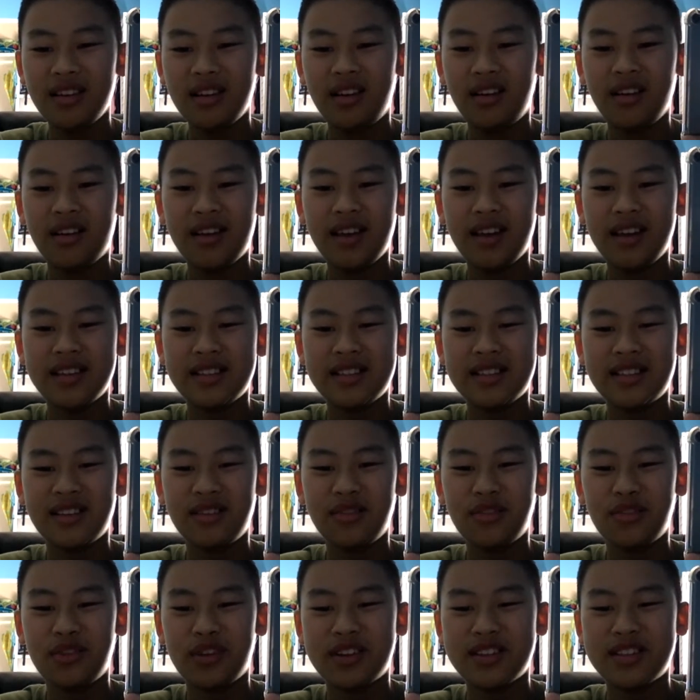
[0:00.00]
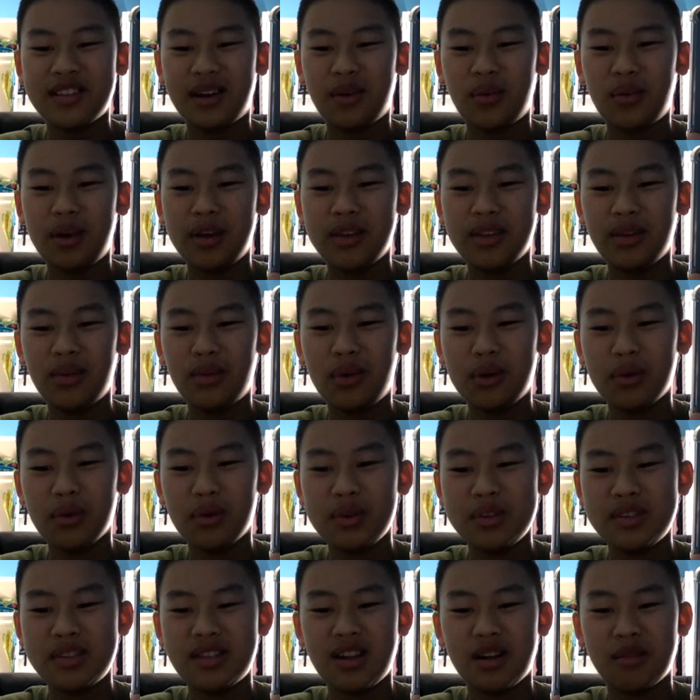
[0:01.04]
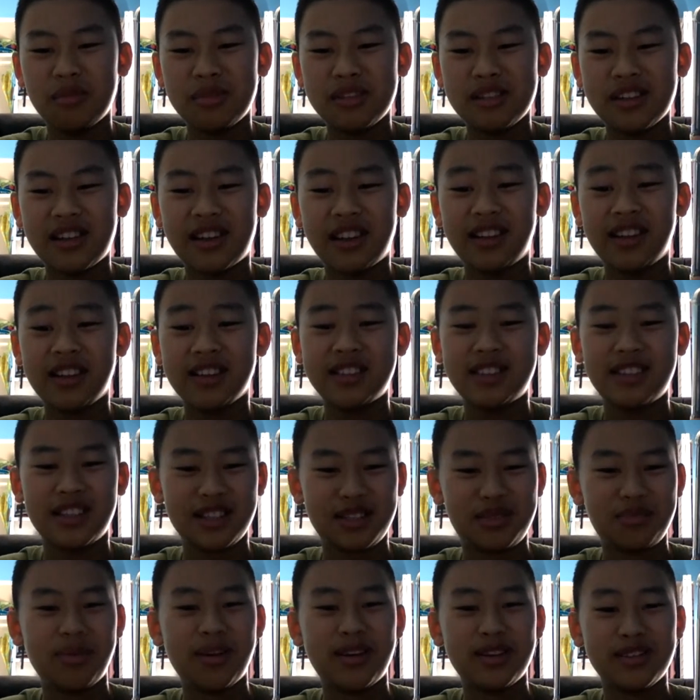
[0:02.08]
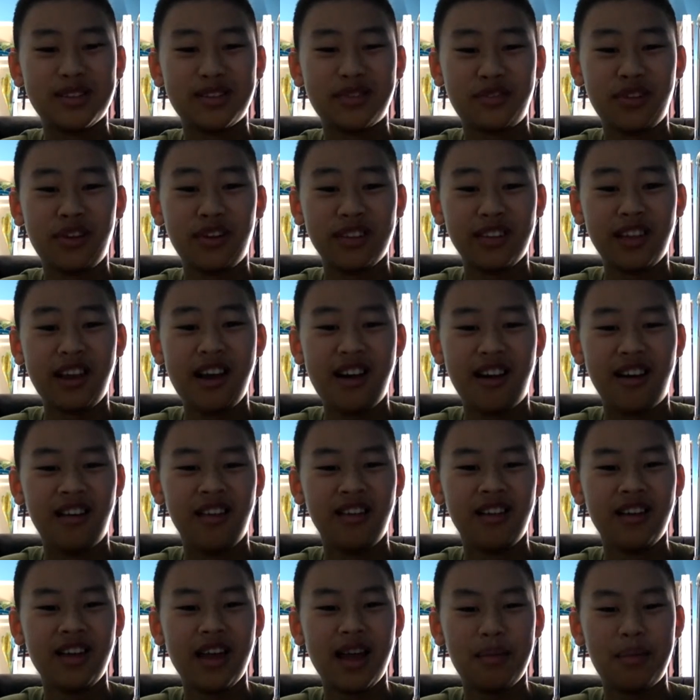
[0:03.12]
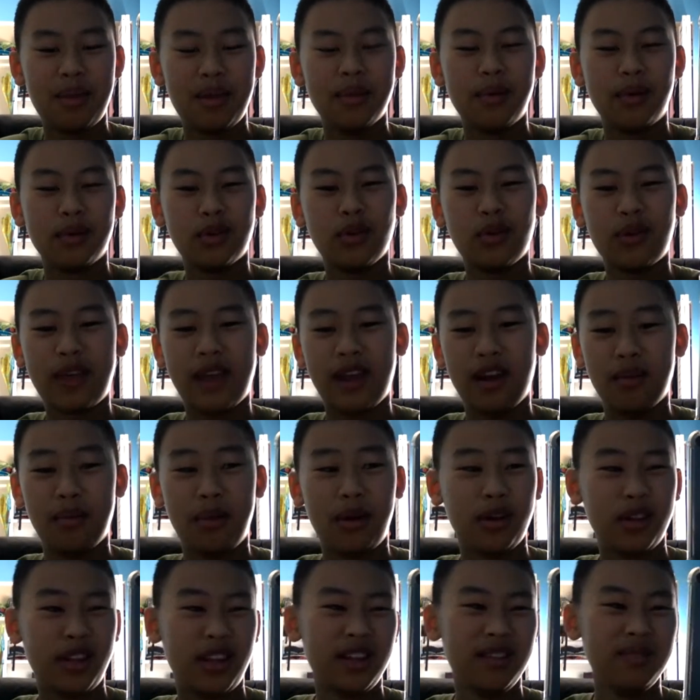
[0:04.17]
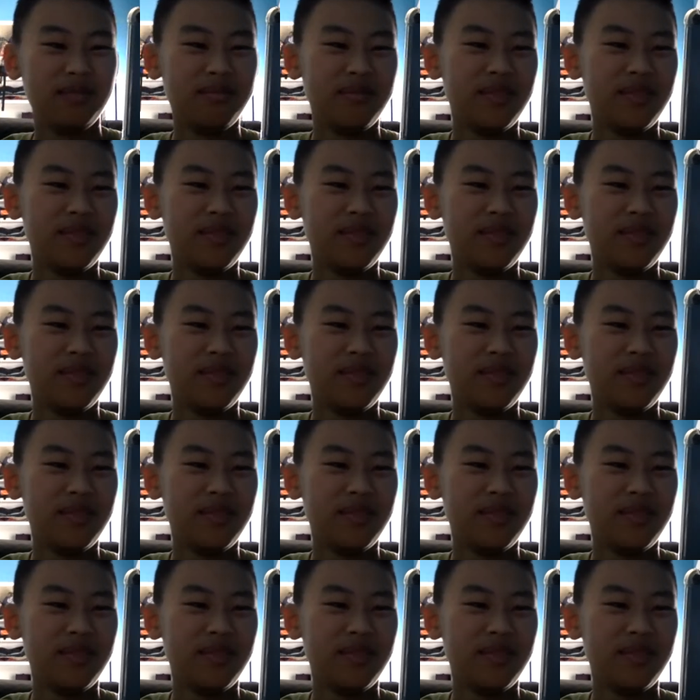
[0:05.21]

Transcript: Okay, there's no freaks out. Why no one reads terms and conditions? Because it's very long and people don't care about it.